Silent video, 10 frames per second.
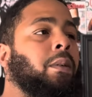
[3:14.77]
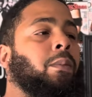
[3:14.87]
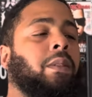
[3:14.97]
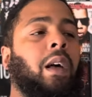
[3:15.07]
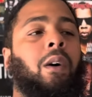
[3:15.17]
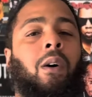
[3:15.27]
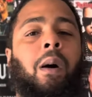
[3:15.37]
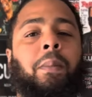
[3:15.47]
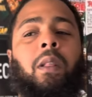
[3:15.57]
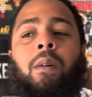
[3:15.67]
was like, oh,
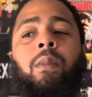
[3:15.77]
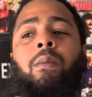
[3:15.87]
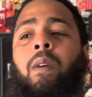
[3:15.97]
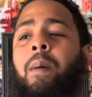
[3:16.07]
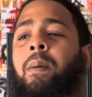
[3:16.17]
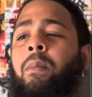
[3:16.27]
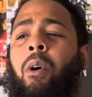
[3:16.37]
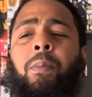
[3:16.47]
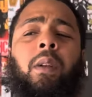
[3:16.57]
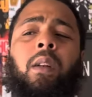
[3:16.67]
I'm done with rap. I'm
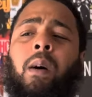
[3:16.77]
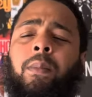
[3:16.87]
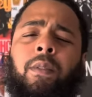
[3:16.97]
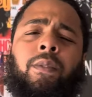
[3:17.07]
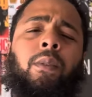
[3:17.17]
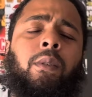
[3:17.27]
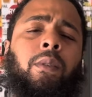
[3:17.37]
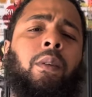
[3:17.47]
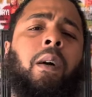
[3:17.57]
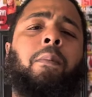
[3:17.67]
opening up a food
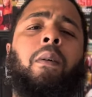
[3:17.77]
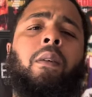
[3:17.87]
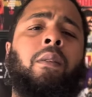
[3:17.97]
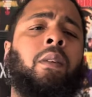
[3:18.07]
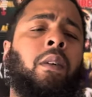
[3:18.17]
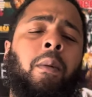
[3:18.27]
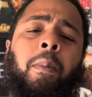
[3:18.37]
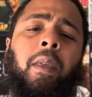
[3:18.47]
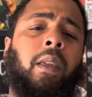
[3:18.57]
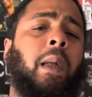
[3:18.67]
truck, bro.
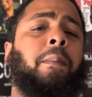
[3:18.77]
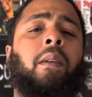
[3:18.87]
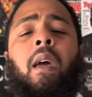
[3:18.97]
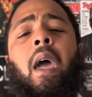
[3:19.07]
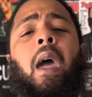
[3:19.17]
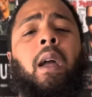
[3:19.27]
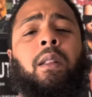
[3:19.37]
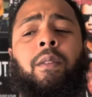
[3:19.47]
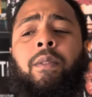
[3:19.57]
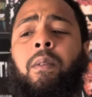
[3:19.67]
He ain't been an
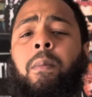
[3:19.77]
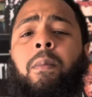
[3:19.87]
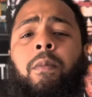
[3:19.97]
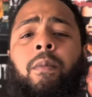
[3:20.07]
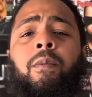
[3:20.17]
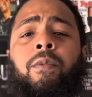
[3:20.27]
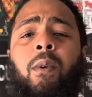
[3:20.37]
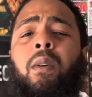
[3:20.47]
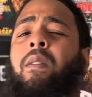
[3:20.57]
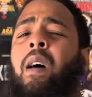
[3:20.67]
active
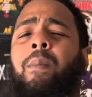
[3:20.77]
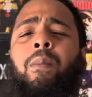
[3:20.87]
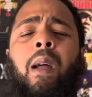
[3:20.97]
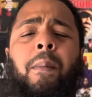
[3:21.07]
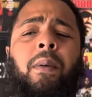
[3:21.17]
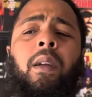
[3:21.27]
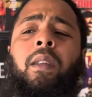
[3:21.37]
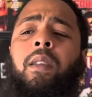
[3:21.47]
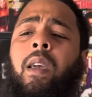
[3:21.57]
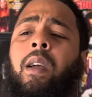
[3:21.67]
full-time rapper
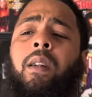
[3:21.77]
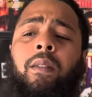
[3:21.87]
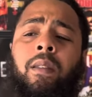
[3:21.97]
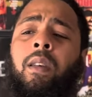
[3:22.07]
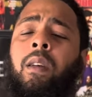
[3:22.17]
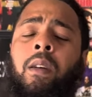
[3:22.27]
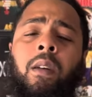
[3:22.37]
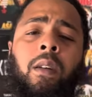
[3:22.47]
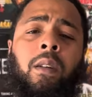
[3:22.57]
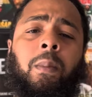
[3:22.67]
in years.
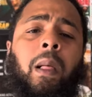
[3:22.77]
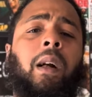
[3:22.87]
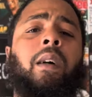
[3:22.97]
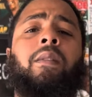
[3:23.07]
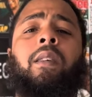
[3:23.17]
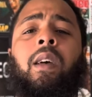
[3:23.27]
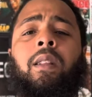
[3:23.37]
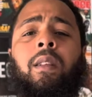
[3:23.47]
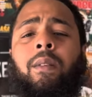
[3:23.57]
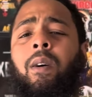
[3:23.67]
Like I said,
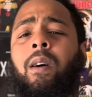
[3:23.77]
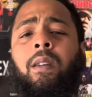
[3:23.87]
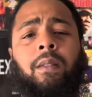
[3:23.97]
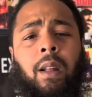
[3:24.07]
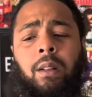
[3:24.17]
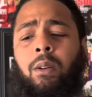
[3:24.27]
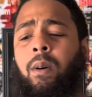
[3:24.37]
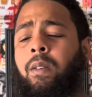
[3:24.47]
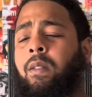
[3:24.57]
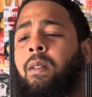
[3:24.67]
these artists, they do
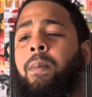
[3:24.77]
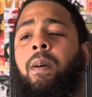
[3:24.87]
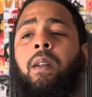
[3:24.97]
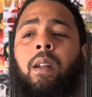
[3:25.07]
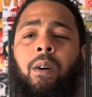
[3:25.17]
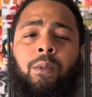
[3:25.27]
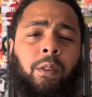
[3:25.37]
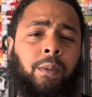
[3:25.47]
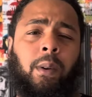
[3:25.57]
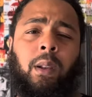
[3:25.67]
it just to put it out,
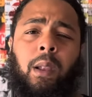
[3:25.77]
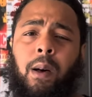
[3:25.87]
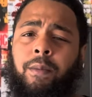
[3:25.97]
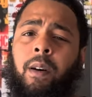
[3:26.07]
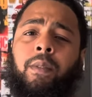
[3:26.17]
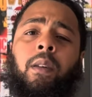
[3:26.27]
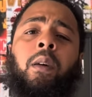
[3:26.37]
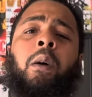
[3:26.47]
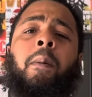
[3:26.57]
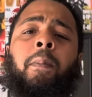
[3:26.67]
just for the love of it.
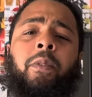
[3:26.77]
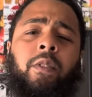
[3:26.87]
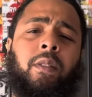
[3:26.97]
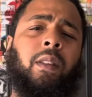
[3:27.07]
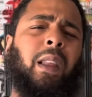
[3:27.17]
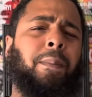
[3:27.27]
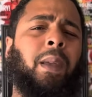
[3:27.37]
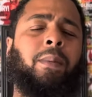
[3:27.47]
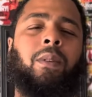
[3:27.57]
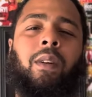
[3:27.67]
Just to let
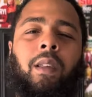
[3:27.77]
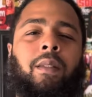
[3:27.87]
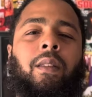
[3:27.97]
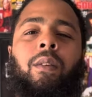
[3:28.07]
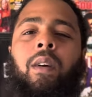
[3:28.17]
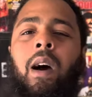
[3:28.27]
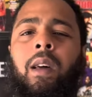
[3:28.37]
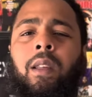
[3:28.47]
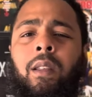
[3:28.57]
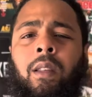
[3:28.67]
people know they still
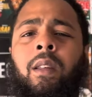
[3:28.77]
got